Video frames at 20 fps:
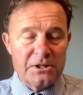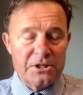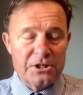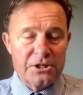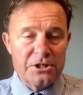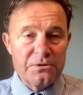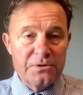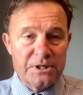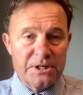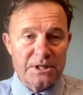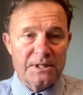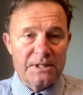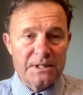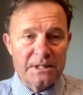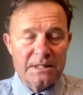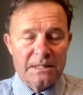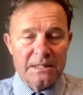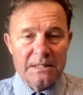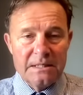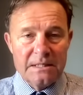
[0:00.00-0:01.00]
shoot it,
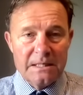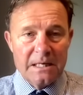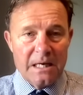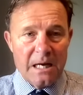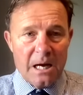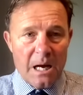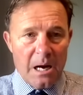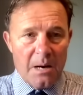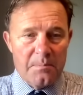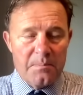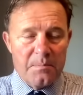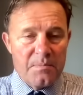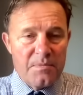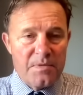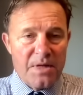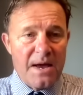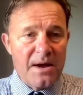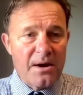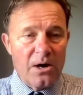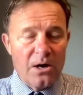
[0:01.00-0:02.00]

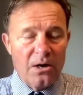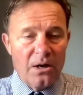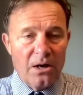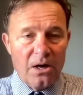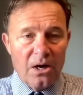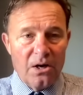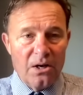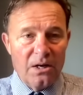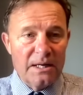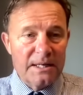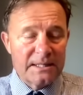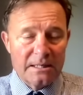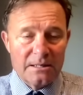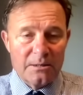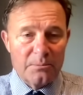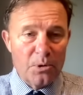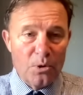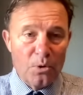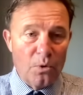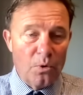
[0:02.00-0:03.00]
they are
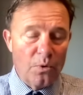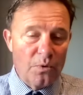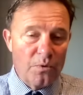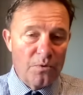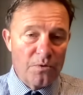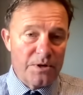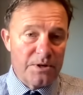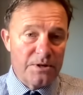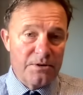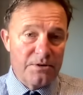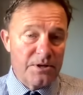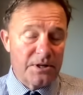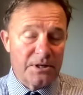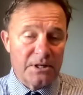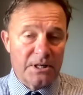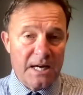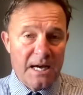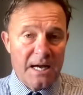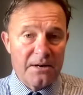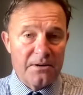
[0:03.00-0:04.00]
little more
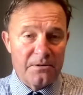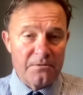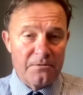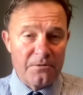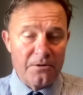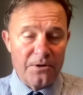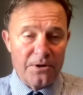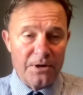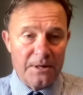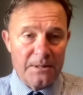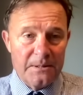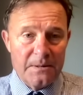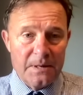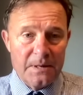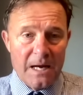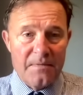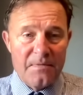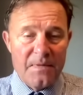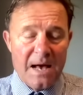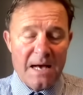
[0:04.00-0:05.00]
than cannon fodder.
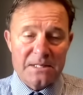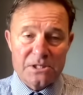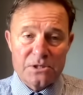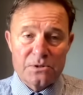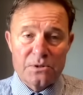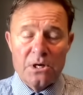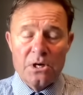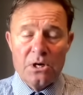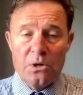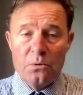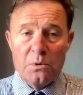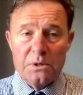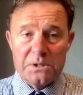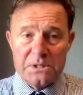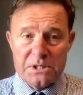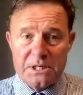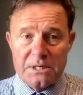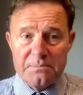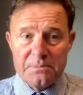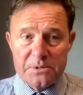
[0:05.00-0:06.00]
And that's what
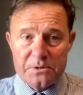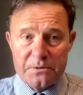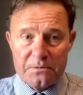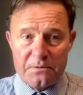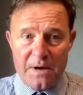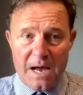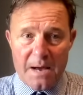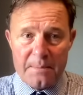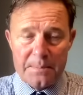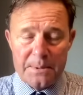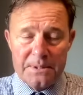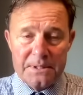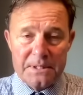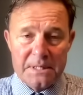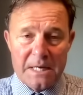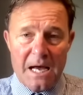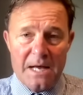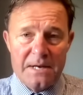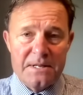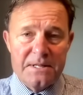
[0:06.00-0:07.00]
seems to have happened.
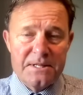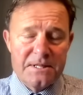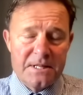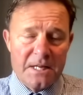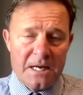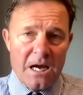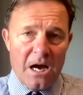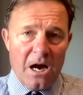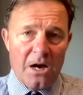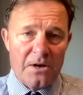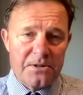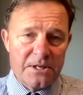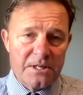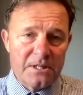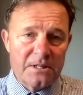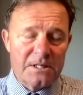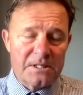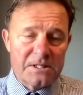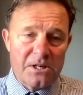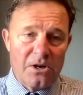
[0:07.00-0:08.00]
And I
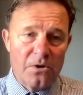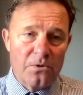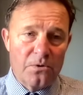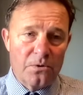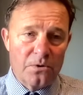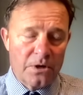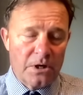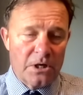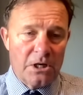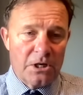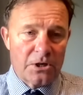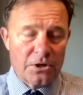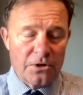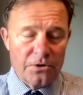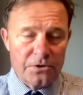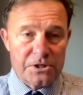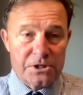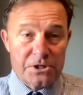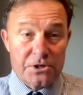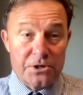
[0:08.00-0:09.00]
think this whole
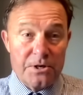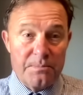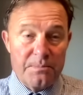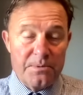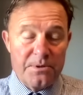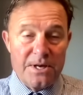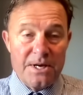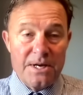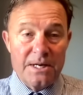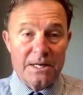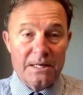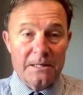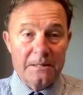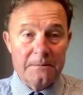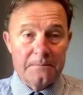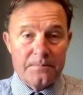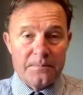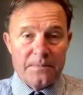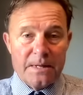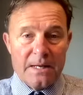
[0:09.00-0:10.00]
conscript
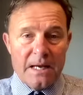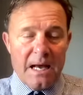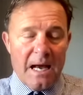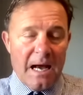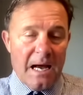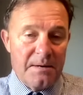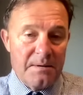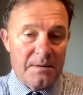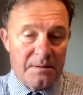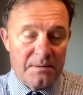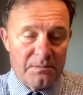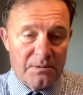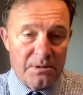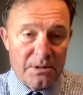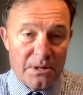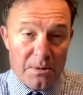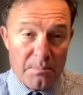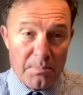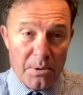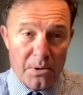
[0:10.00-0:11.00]
thing and, you
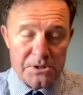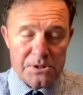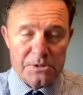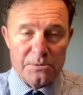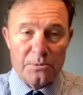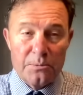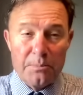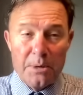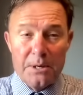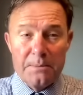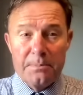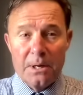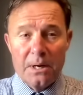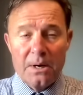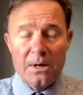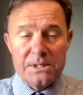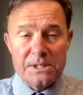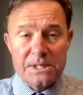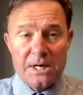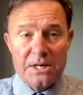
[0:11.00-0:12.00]
know, the possible
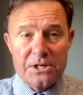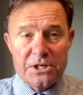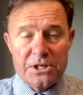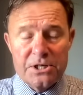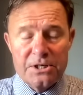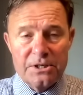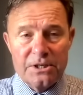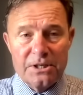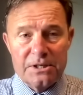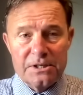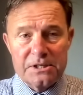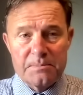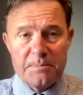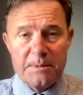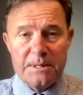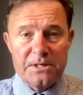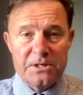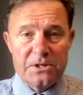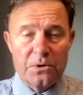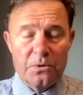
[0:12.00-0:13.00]
mobilization that's
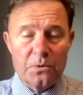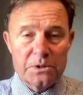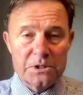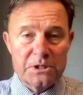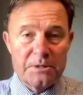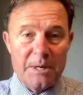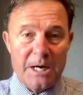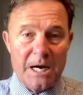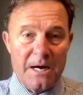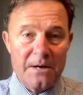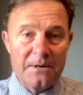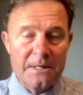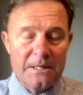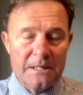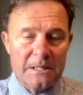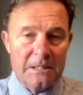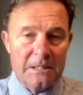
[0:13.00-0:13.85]
been talked about